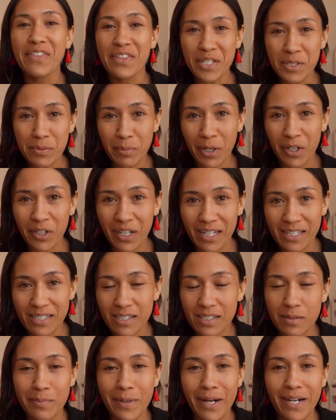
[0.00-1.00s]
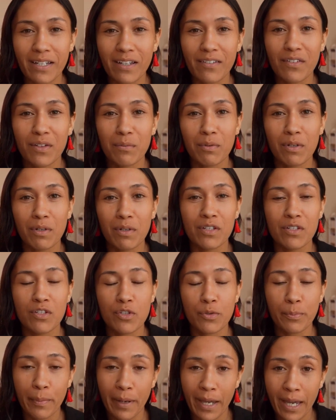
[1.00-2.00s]
This podcast is about giving birth in
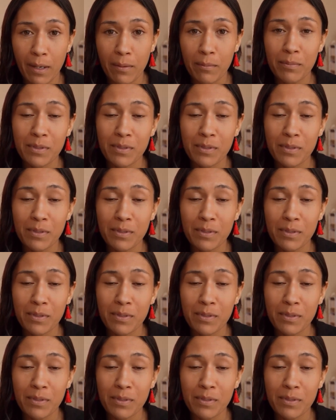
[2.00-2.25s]
Japan,